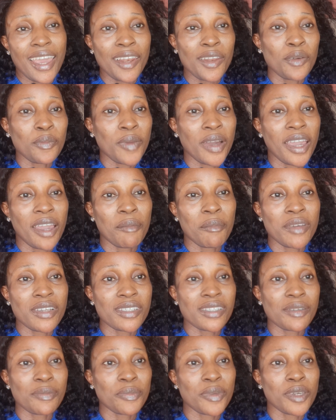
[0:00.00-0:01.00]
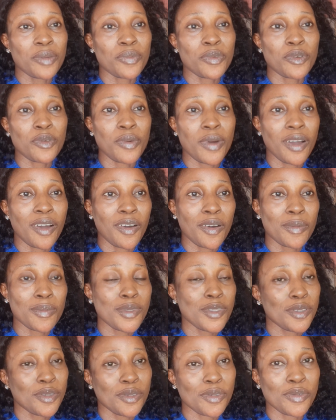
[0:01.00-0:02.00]
Hello my amazing people,
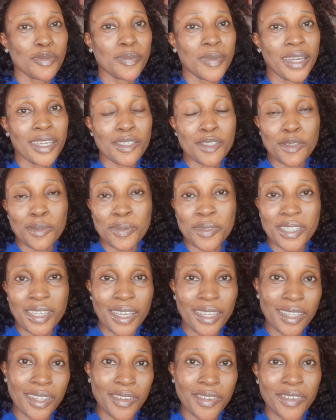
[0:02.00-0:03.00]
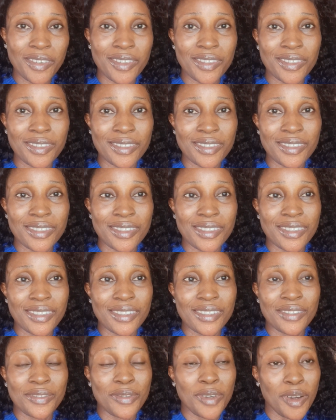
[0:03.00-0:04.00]
welcome to my YouTube channel.
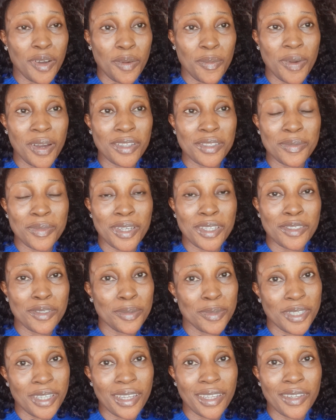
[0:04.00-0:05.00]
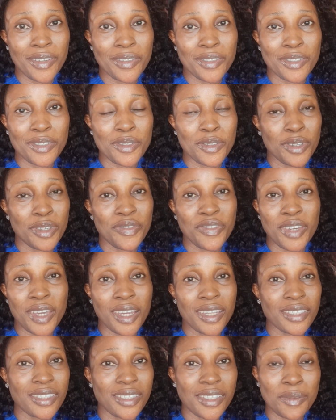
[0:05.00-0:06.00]
Welcome back to my YouTube channel. So if you
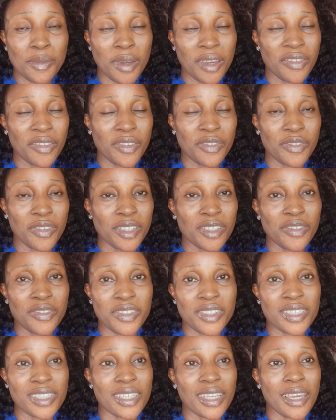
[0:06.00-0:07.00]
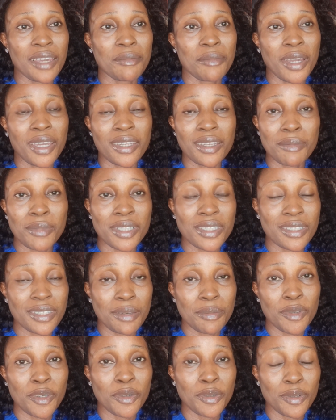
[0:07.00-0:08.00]
are seeing my face for the first time, my name is
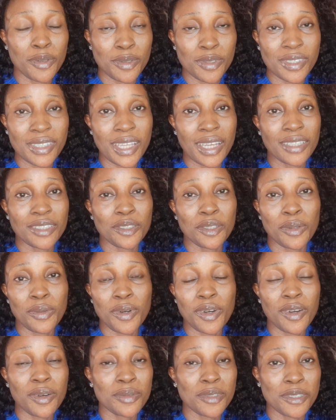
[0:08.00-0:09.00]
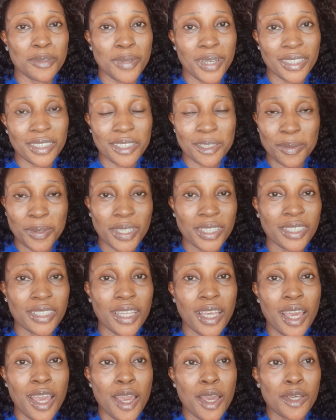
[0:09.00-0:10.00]
Temi Oguns and you're welcome to my space.
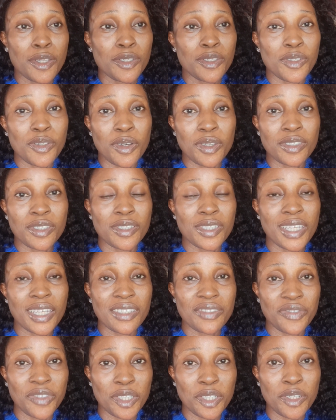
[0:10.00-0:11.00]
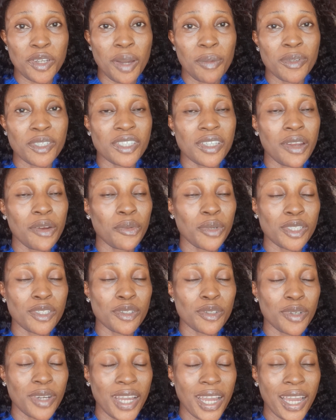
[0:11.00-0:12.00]
So on today's video, I'll be sharing
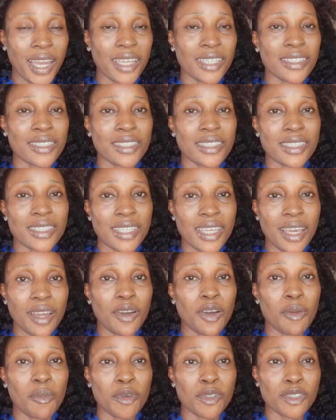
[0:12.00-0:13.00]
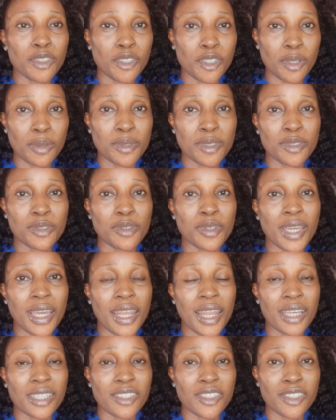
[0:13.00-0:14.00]
with you guys 10 common jobs you
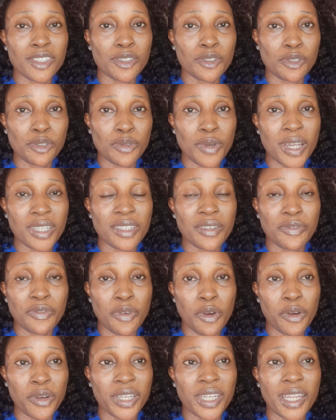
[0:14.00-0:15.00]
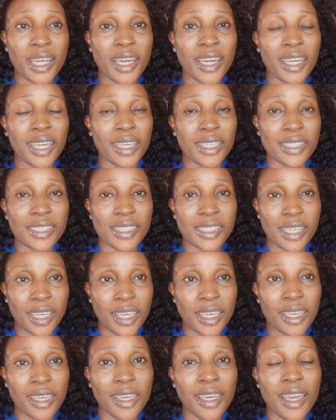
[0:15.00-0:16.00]
can actually do as a foreigner in
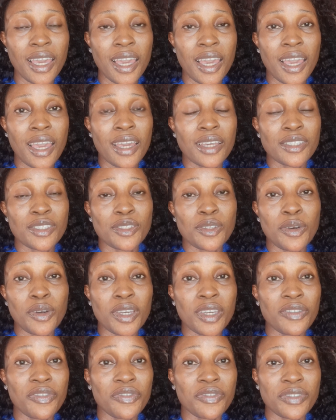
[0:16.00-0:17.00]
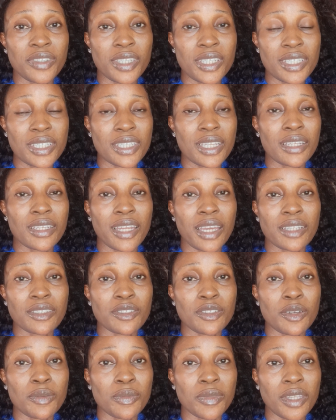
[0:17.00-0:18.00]
Turkey. So if this sounds like
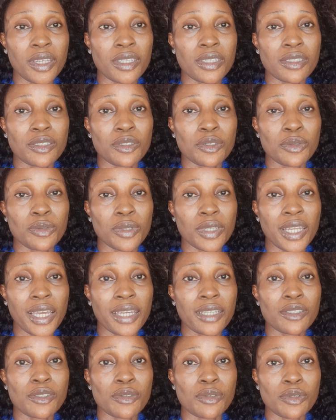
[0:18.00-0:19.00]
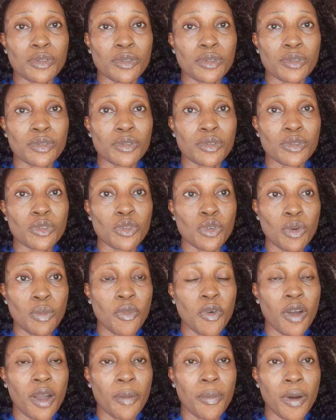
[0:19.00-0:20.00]
something you would like to know
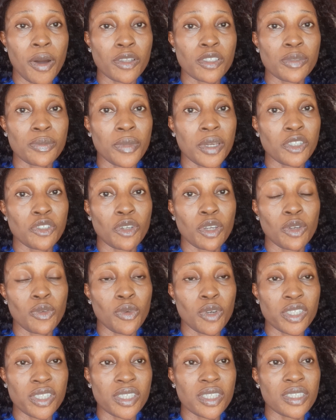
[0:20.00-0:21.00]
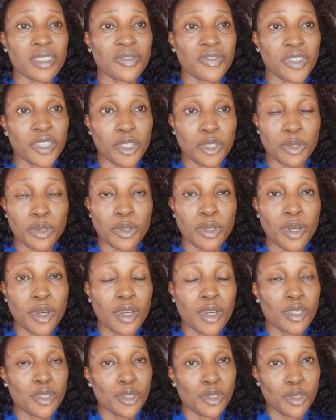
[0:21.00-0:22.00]
more about, make sure you watch this video
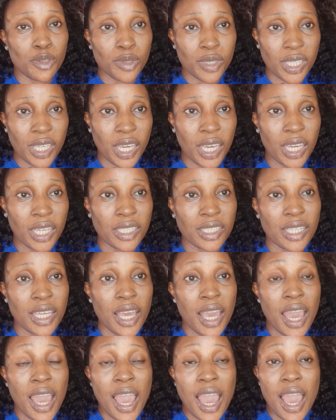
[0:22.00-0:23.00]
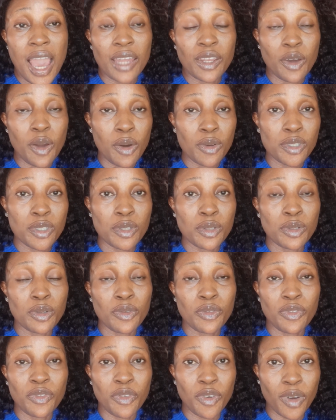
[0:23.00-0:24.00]
to the end. And also
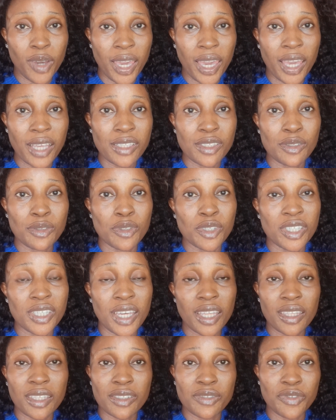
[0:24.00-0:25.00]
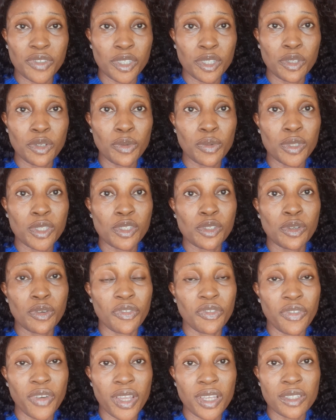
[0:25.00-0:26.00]
don't forget to share this video with your
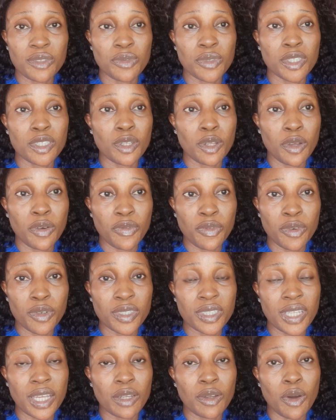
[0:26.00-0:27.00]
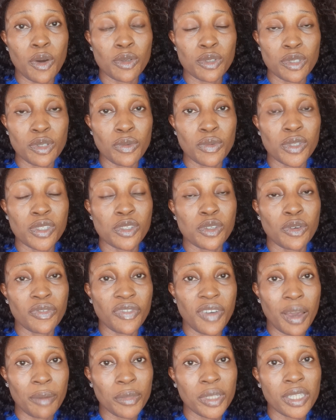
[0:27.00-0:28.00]
friends, with loved ones, and also with your
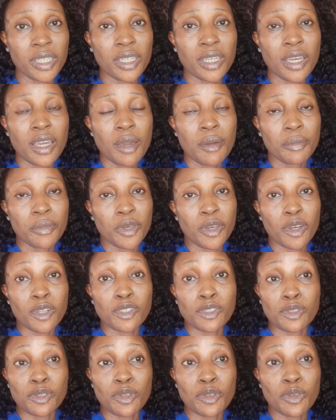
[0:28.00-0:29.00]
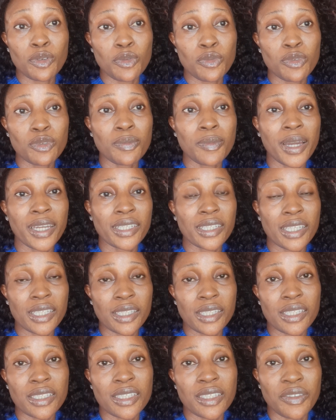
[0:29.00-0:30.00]
family, because you don't know who might
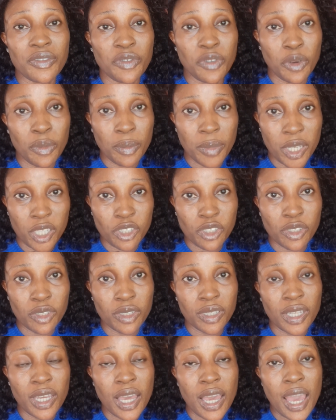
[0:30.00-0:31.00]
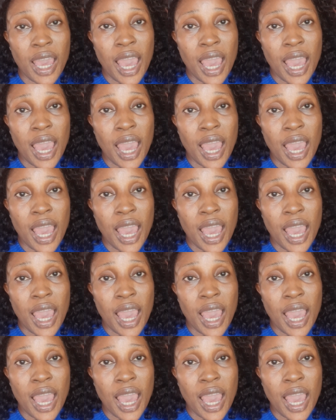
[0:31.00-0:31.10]
need this information.